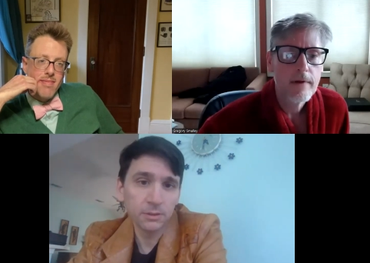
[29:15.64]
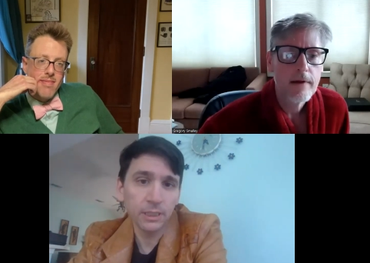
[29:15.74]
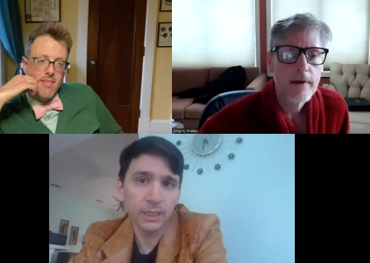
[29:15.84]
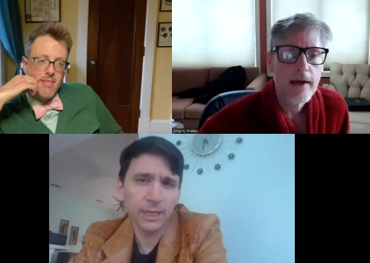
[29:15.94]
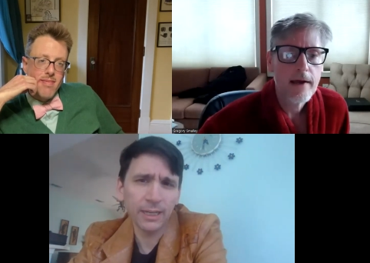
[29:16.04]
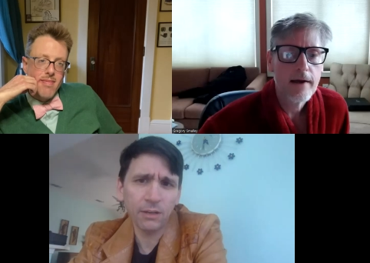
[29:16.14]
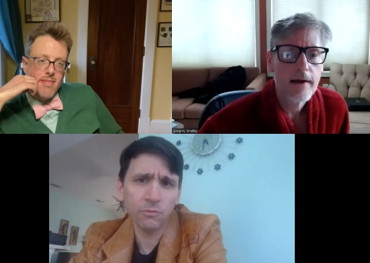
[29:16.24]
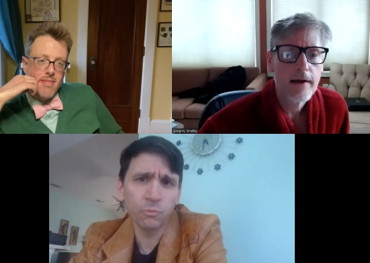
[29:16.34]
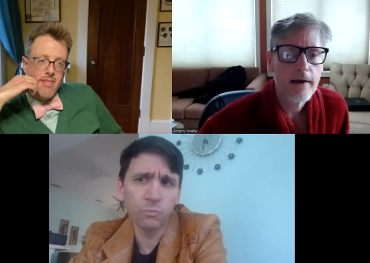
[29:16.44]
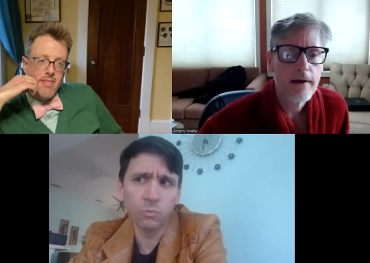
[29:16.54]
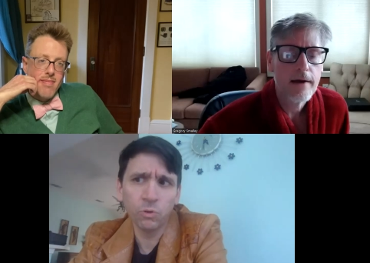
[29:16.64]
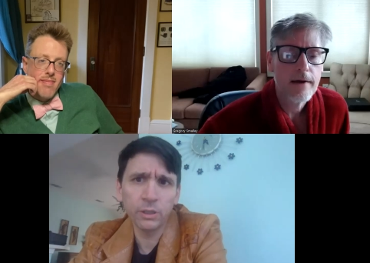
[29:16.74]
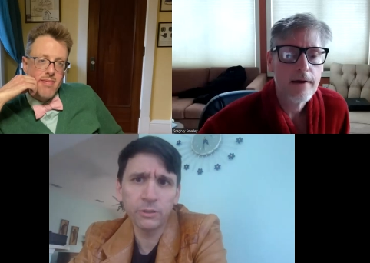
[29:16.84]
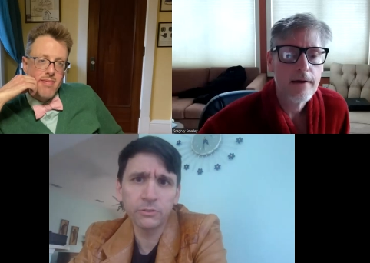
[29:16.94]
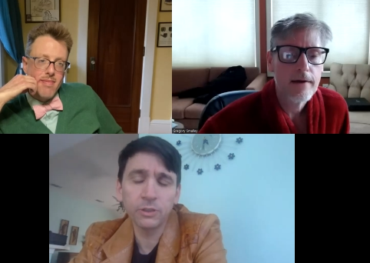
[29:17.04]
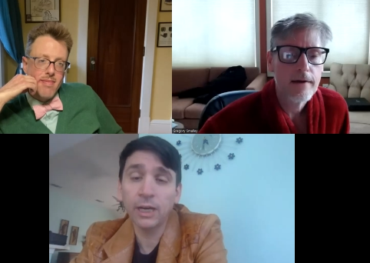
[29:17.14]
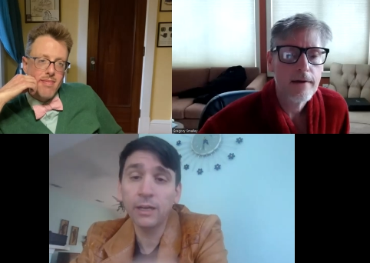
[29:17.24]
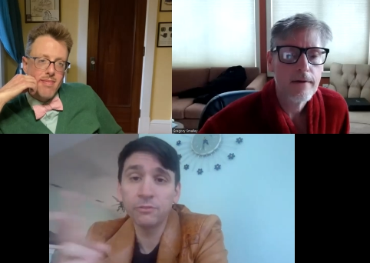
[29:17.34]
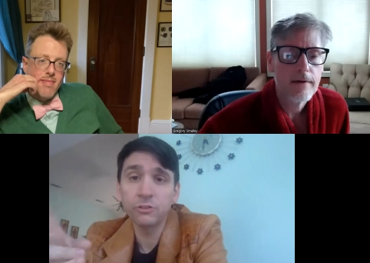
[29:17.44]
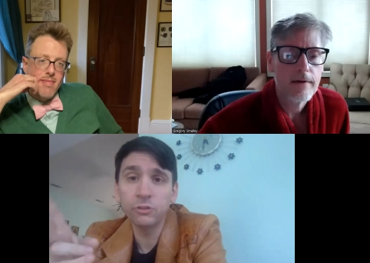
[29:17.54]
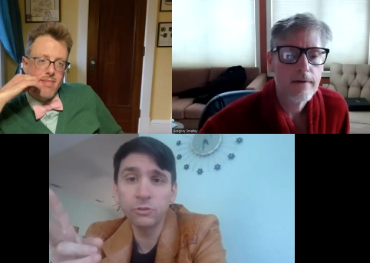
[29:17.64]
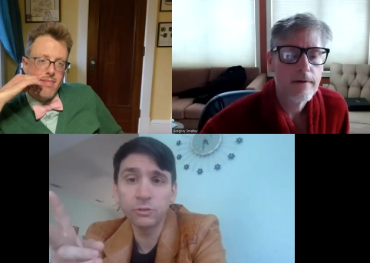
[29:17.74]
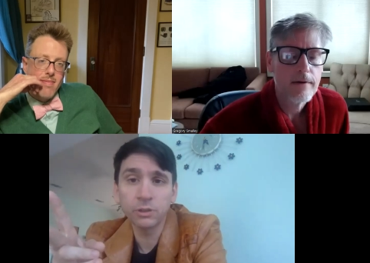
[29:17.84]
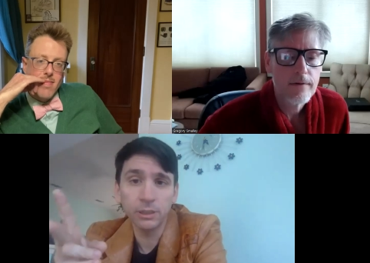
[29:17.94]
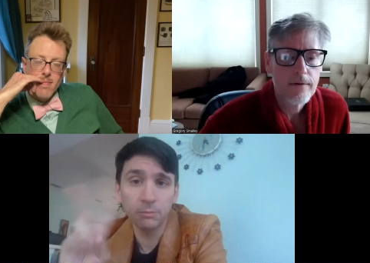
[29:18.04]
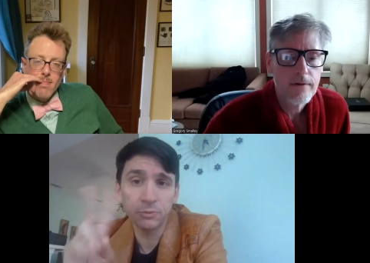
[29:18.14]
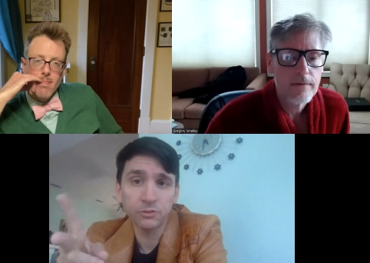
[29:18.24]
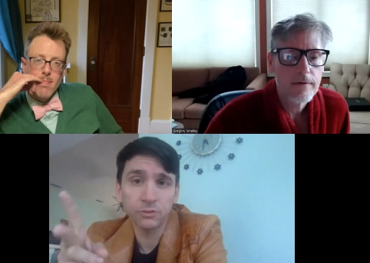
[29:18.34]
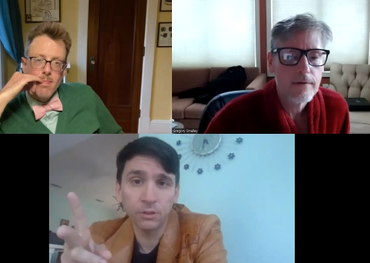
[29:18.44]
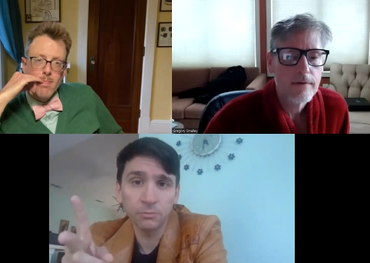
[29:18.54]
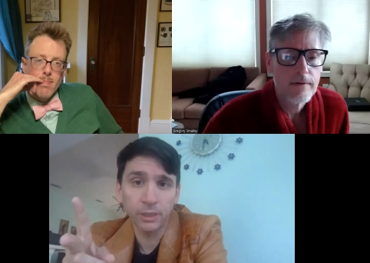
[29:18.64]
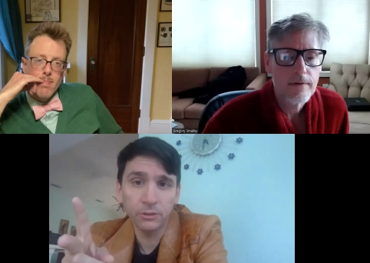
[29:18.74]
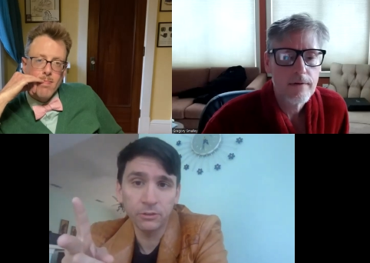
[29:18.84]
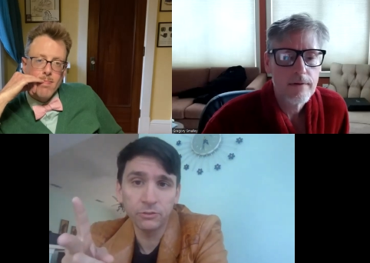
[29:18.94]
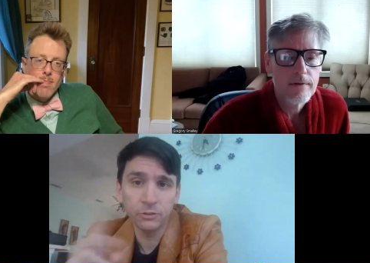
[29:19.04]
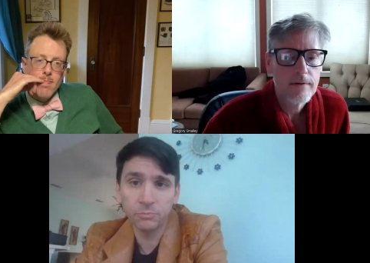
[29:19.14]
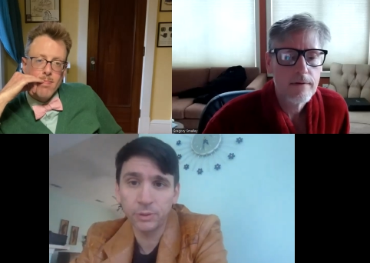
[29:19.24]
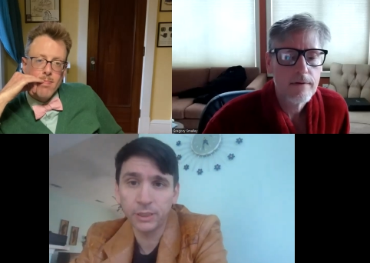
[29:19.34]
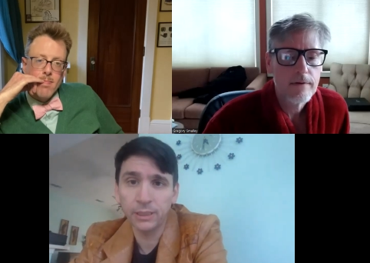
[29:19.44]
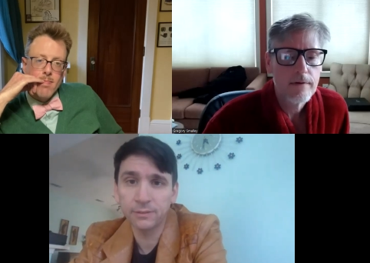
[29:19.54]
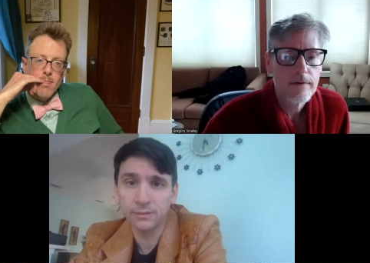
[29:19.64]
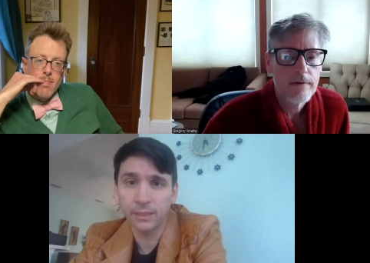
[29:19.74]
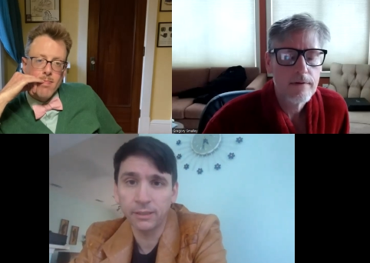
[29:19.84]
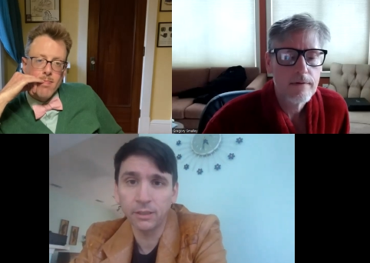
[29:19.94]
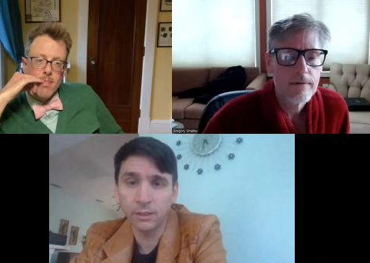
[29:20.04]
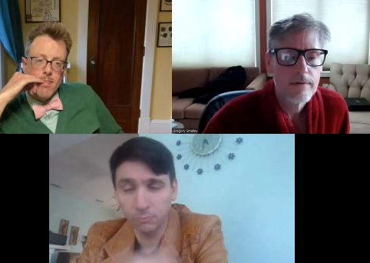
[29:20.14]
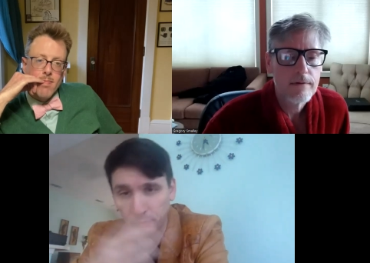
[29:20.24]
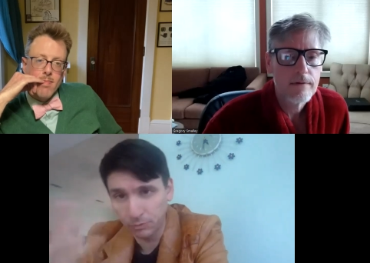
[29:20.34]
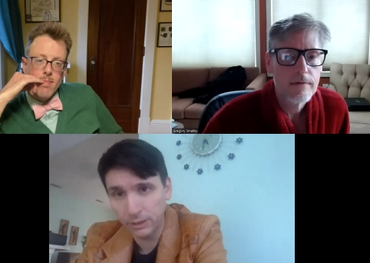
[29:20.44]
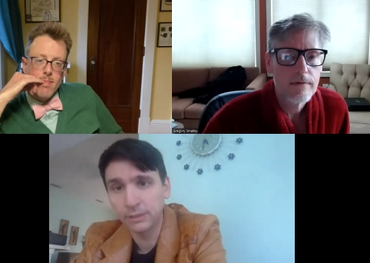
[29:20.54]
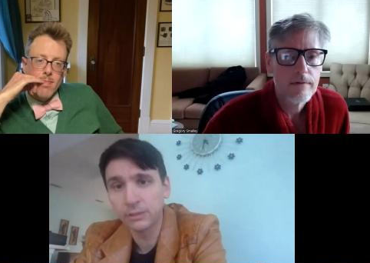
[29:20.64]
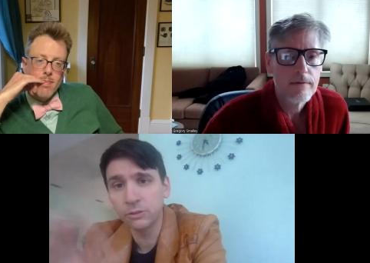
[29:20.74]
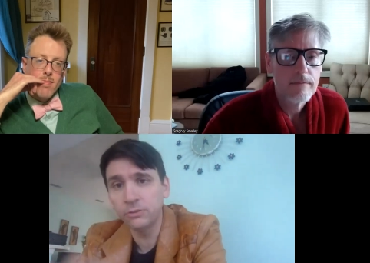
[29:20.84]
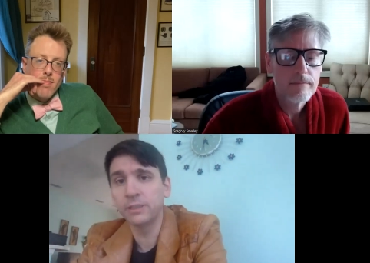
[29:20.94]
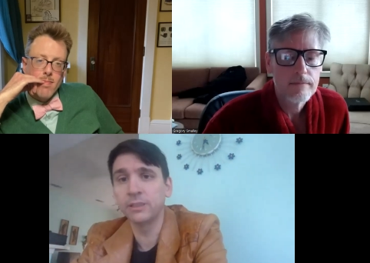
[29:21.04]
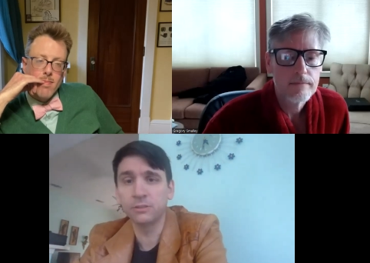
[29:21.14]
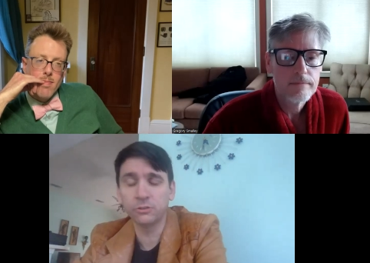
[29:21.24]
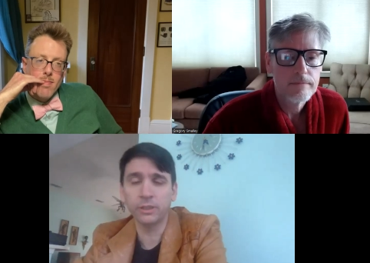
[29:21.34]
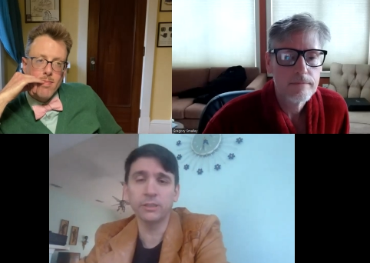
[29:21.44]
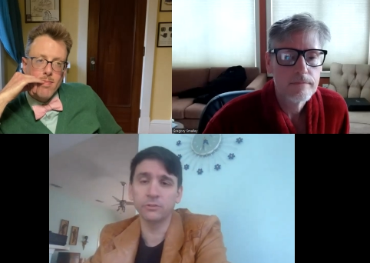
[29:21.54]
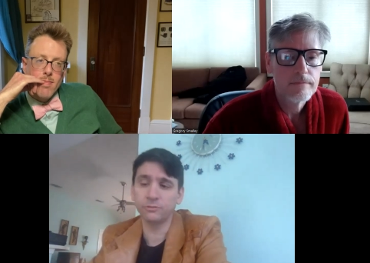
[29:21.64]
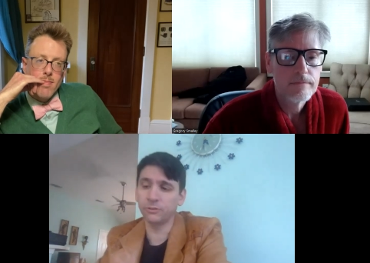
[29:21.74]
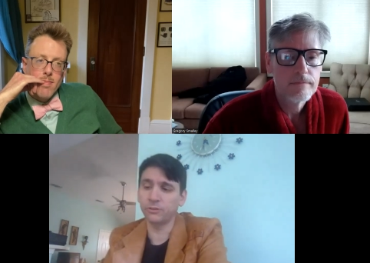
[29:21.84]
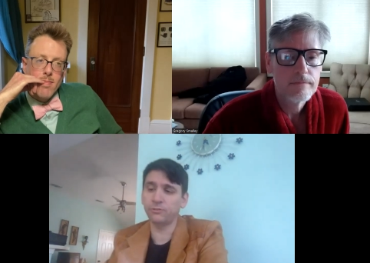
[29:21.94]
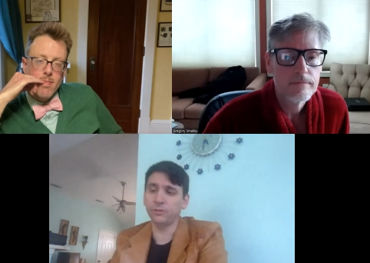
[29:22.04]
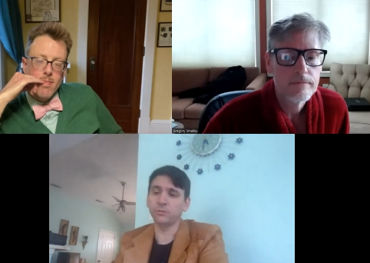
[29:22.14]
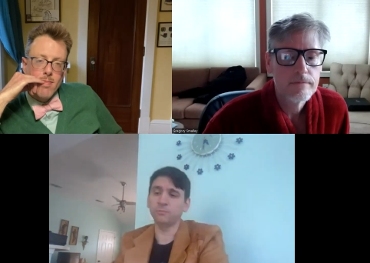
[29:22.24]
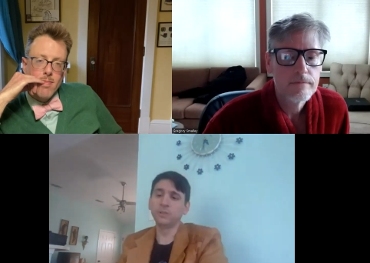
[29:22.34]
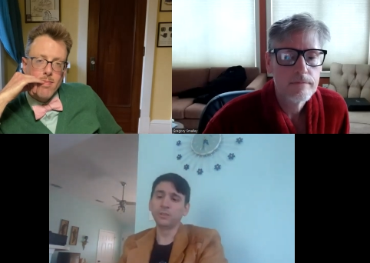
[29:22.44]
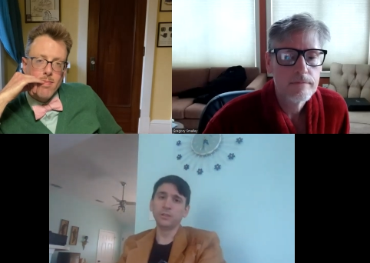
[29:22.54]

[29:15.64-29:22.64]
Speaker 1: yeah i have one or two i have two clips on my youtube page that uh, including the trailer for the film